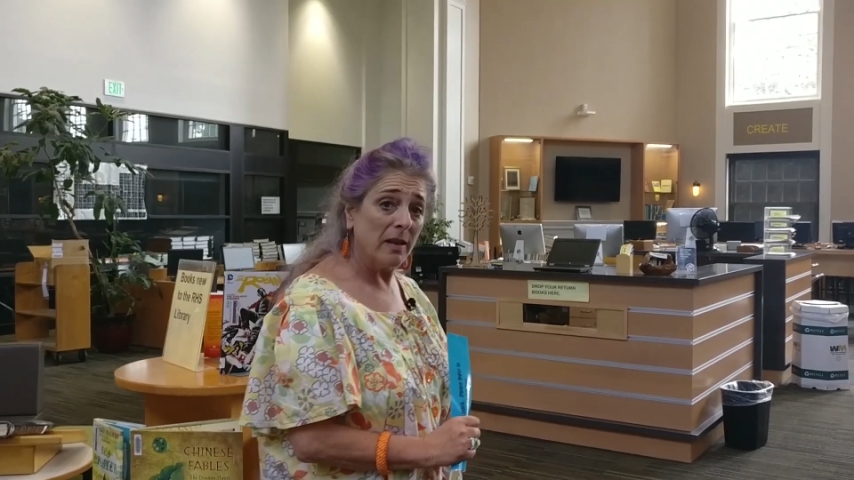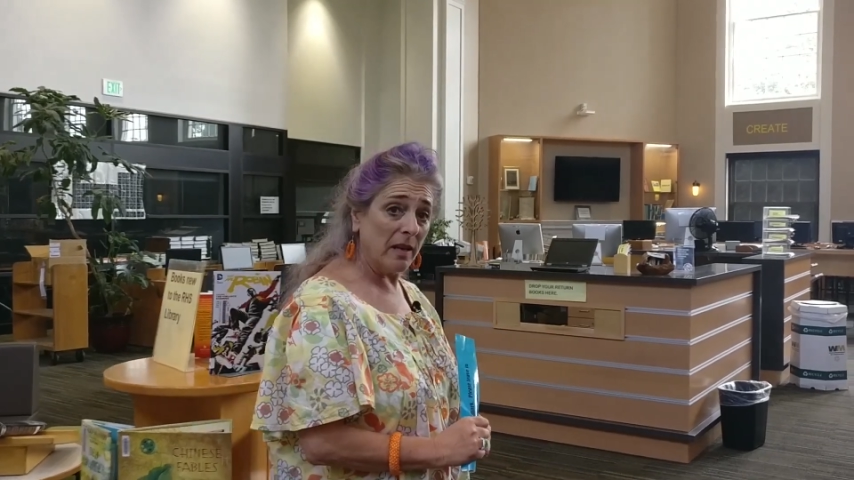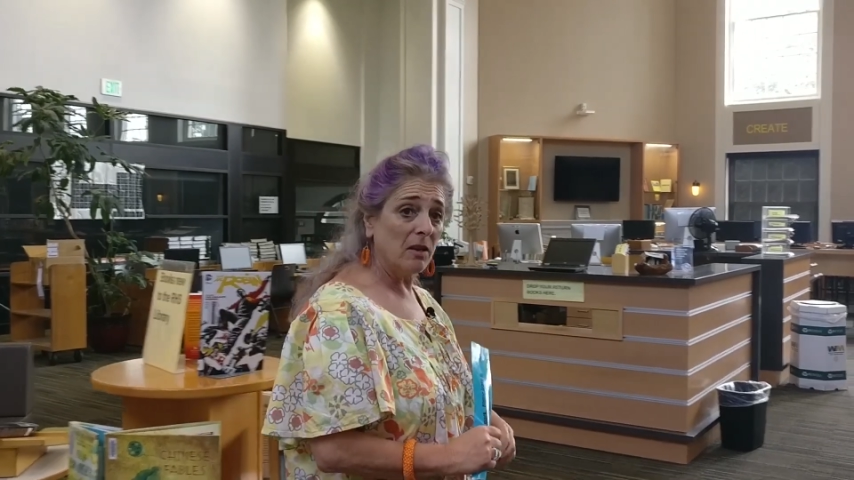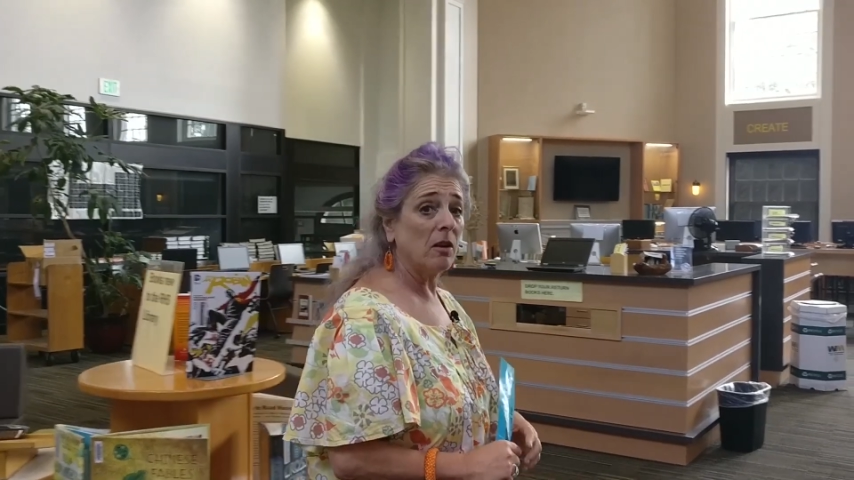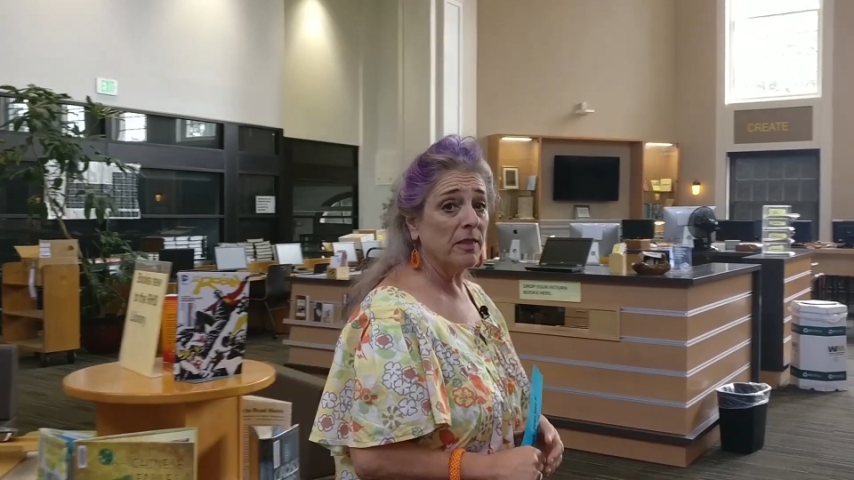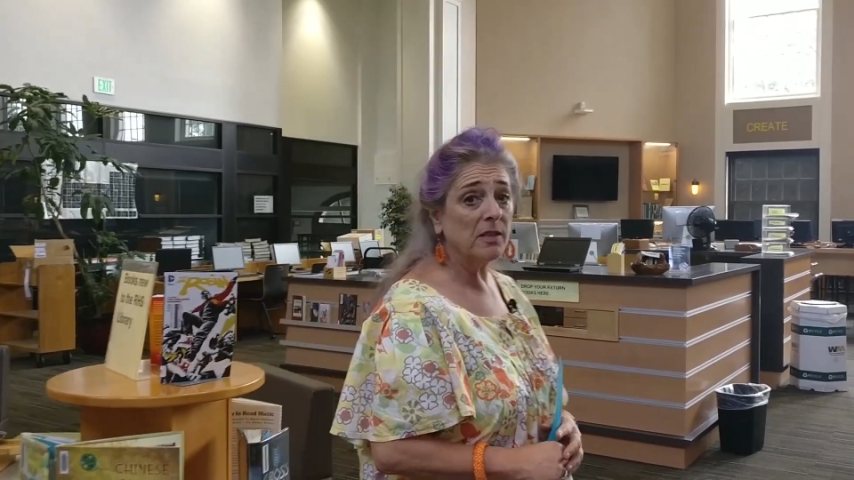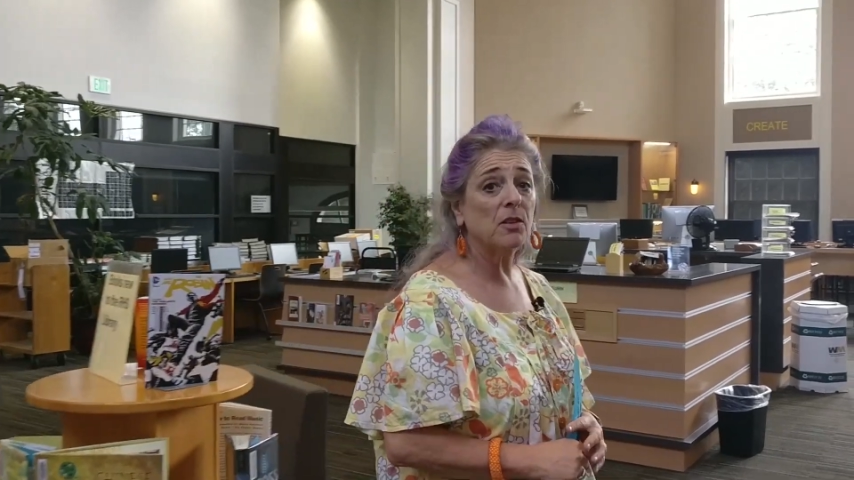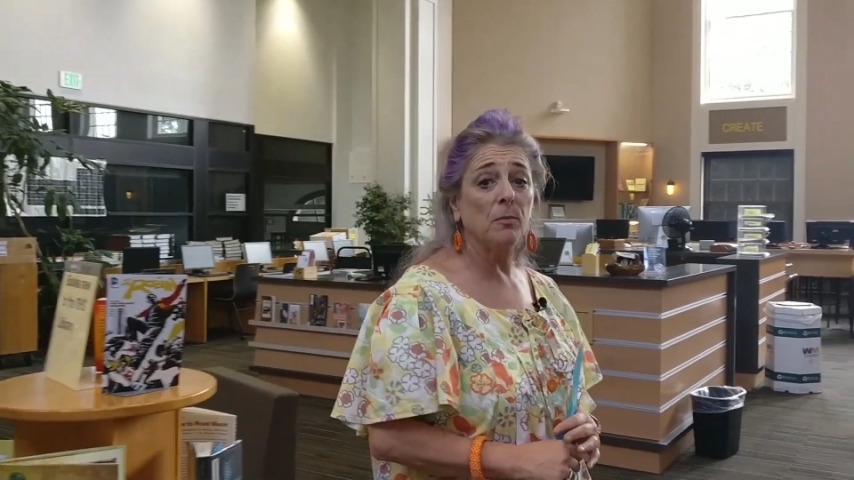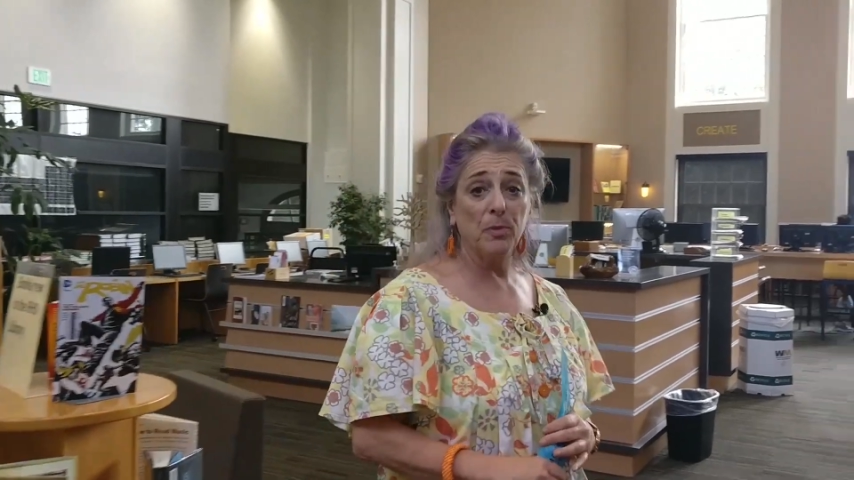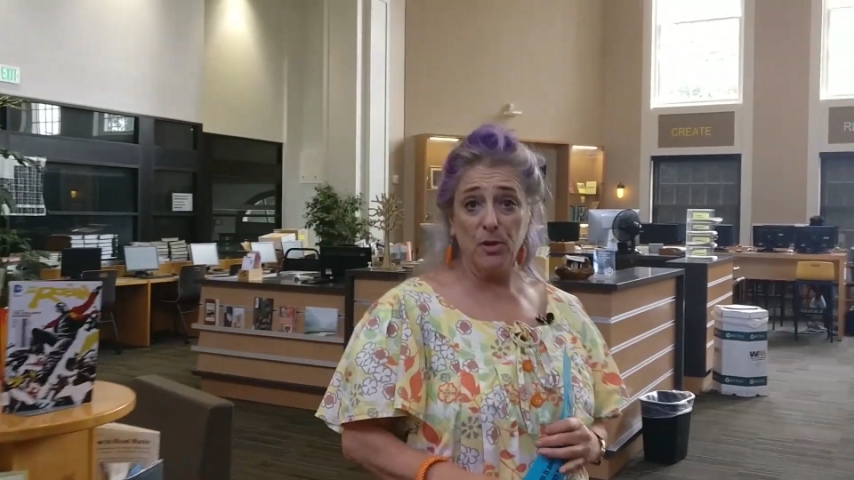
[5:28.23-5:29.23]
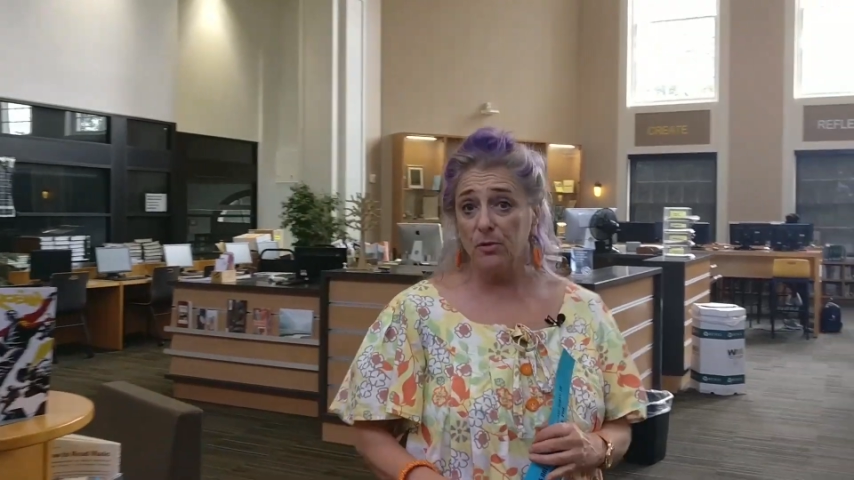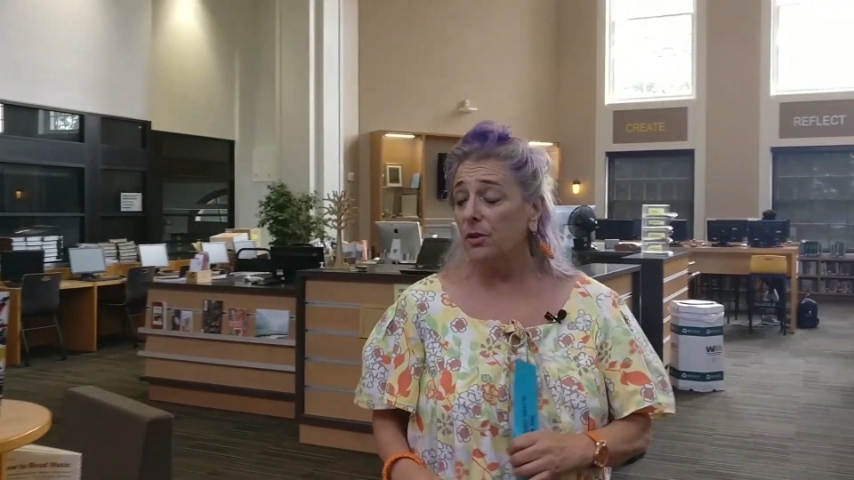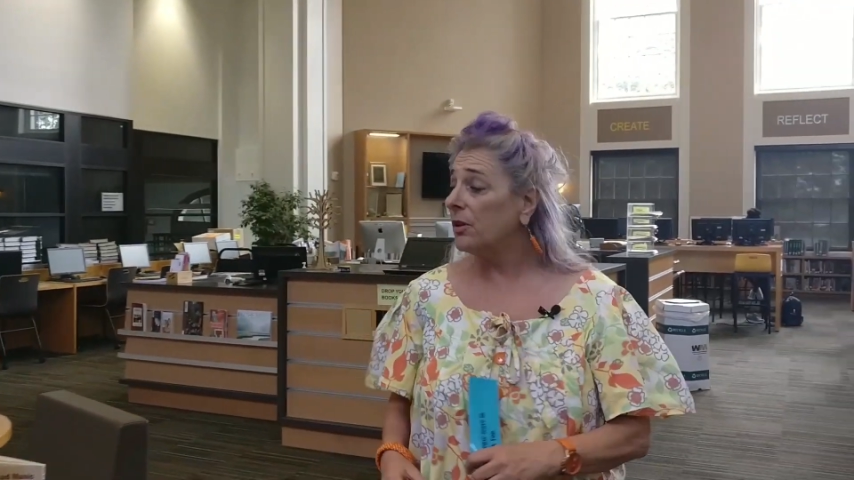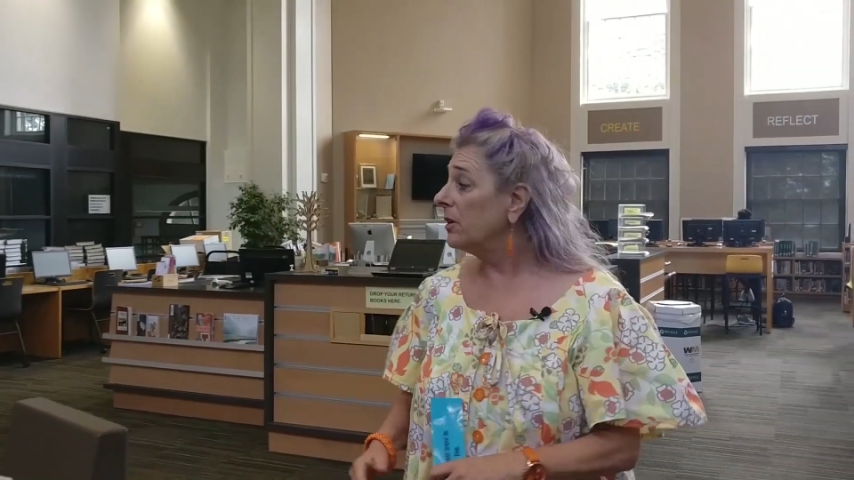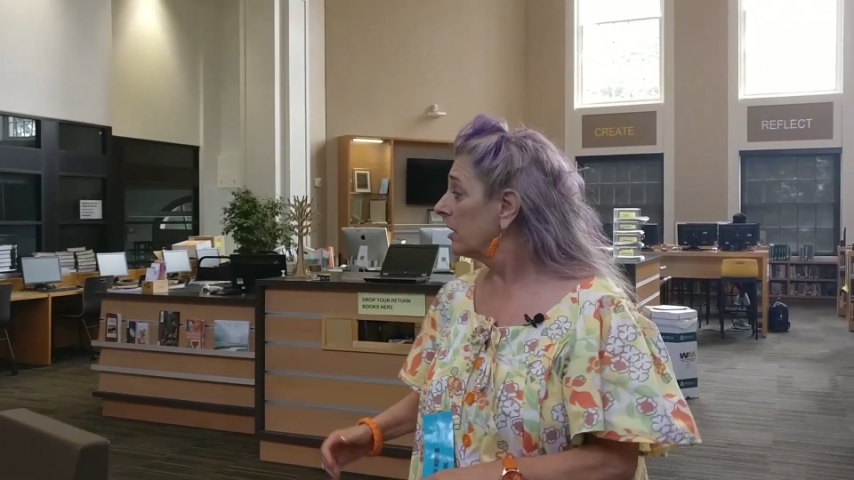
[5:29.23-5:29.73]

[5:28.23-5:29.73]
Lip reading: in on this computer